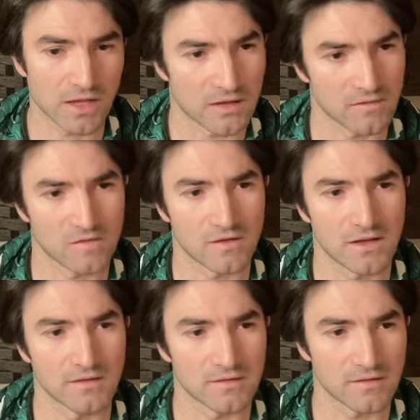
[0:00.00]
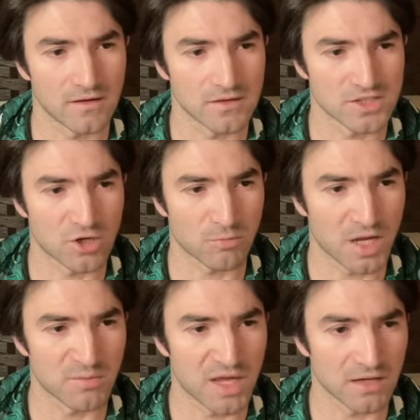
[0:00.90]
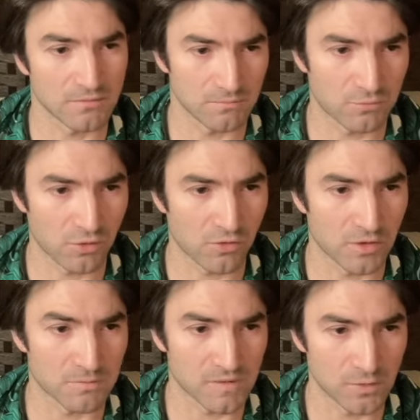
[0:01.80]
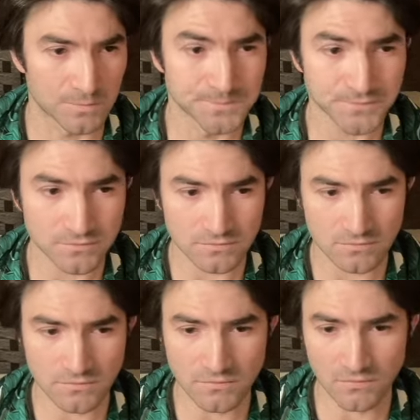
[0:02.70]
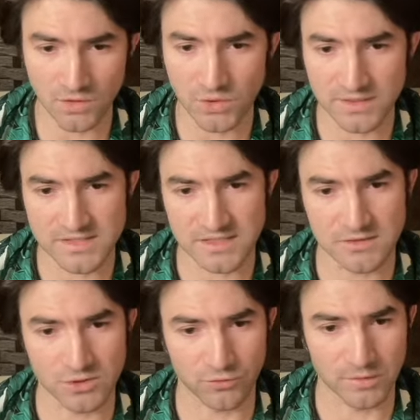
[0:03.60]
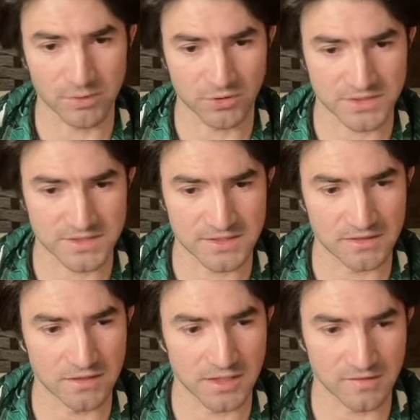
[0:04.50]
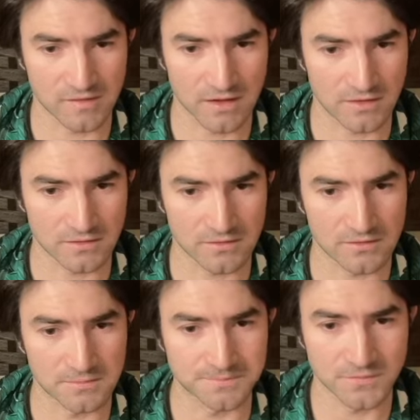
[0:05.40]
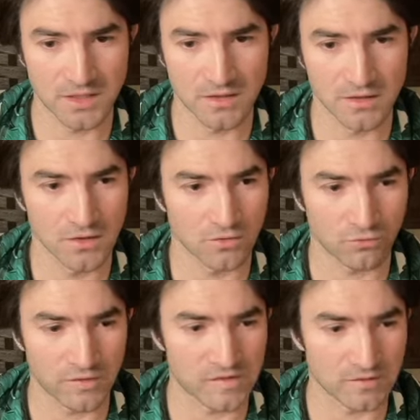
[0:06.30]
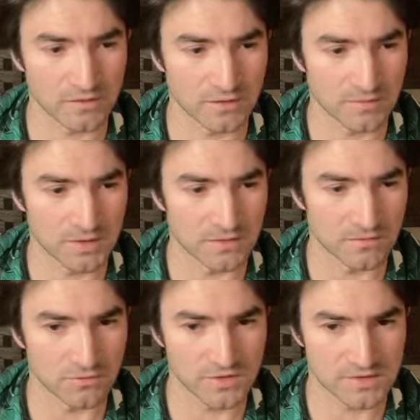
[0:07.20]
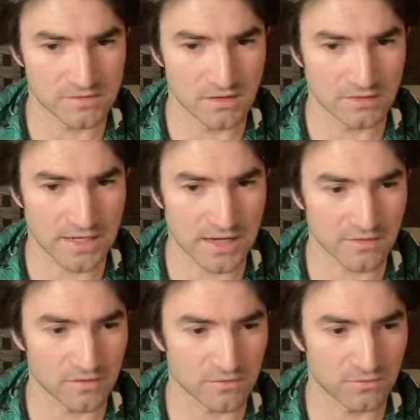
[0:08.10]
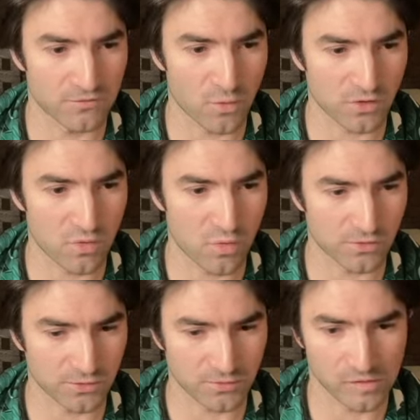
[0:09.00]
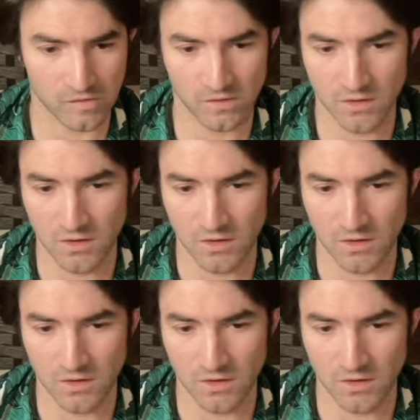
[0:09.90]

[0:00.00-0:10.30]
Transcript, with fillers: case, it's a share buyback program. So you can see that they're repurchasing a lot of stock. Um, recently, I mean, just the last four quarters